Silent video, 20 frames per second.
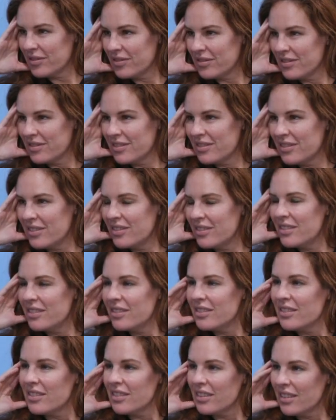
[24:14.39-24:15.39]

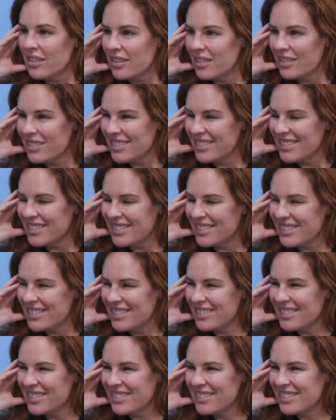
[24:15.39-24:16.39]

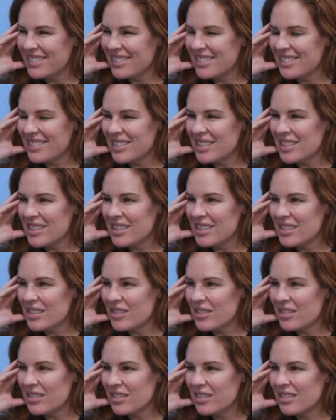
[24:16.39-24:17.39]

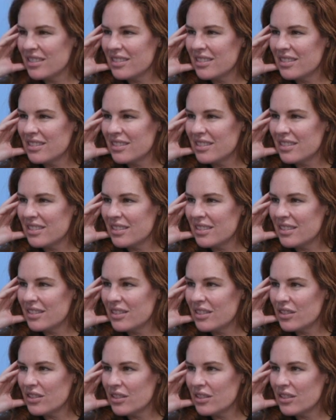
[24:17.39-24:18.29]
The person shown says nothing.